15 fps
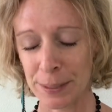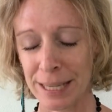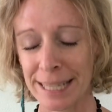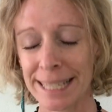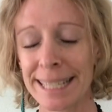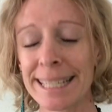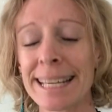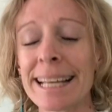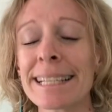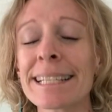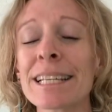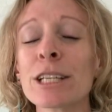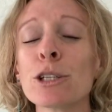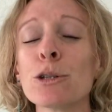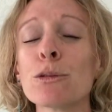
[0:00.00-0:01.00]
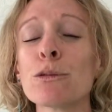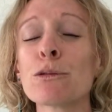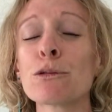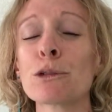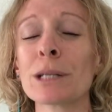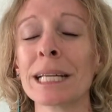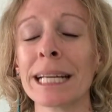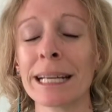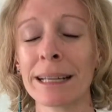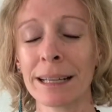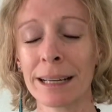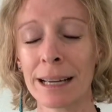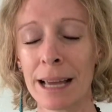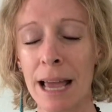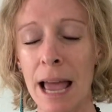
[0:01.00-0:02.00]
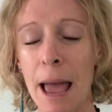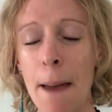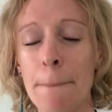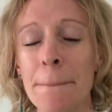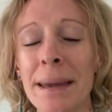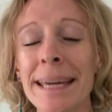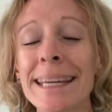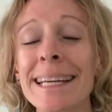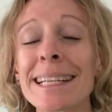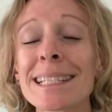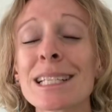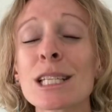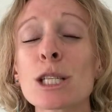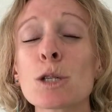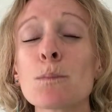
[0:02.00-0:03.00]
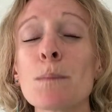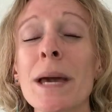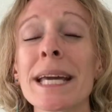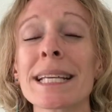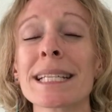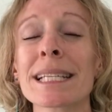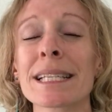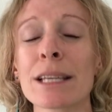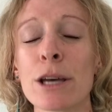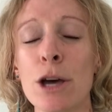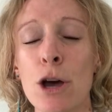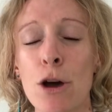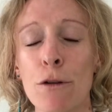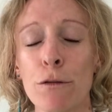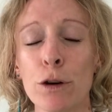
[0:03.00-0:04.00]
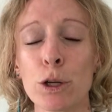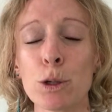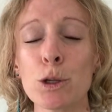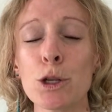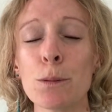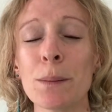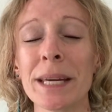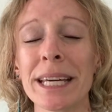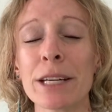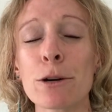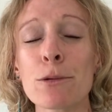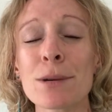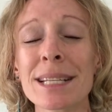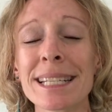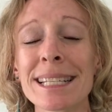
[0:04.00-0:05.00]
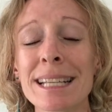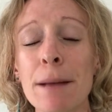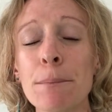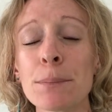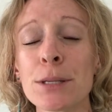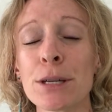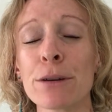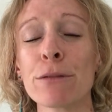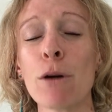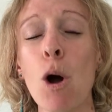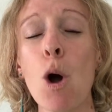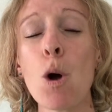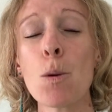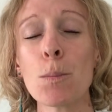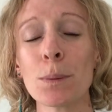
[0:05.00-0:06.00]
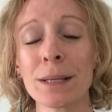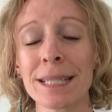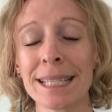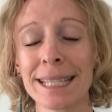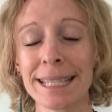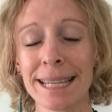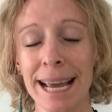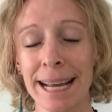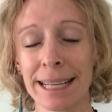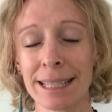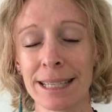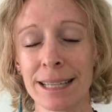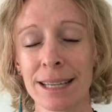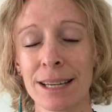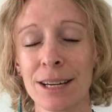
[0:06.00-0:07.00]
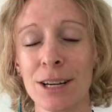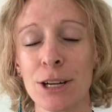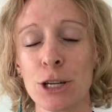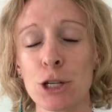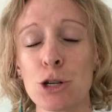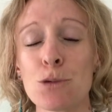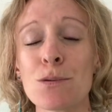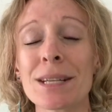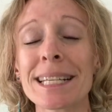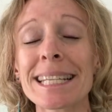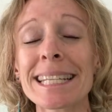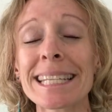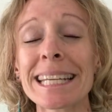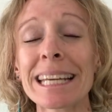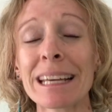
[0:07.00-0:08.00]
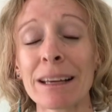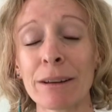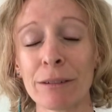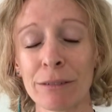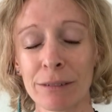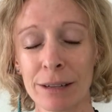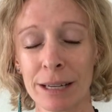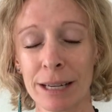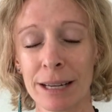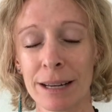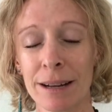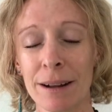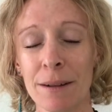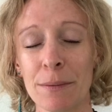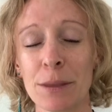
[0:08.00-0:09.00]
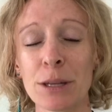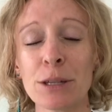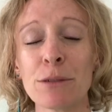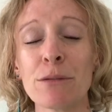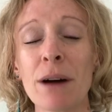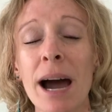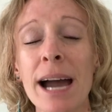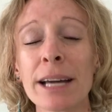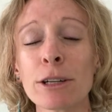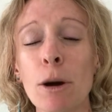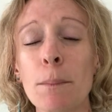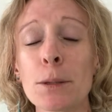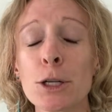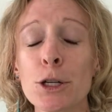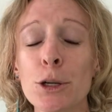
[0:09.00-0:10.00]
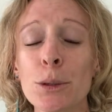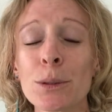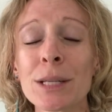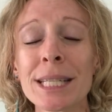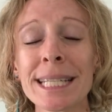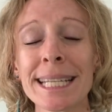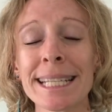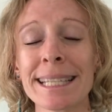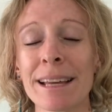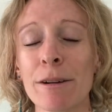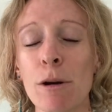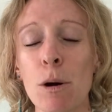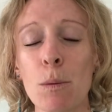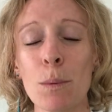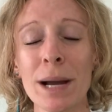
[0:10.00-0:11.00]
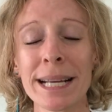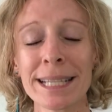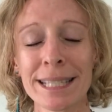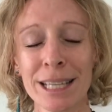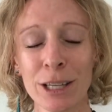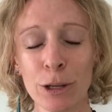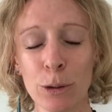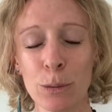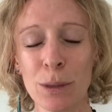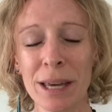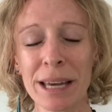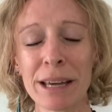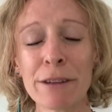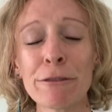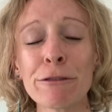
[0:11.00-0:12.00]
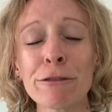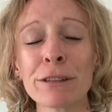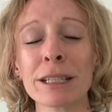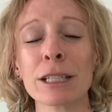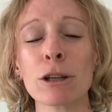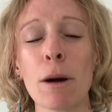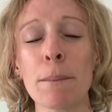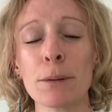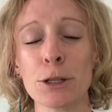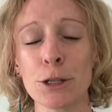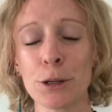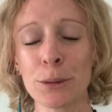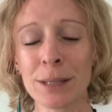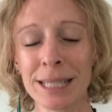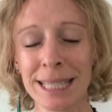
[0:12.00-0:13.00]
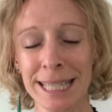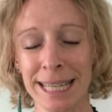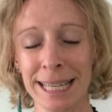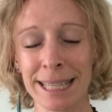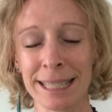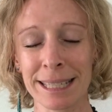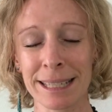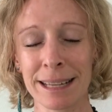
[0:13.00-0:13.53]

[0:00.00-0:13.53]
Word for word: setting you free and making space for you to be in a receptive, open state to receive the divine opportunities that are awaiting you, the infinite opportunities.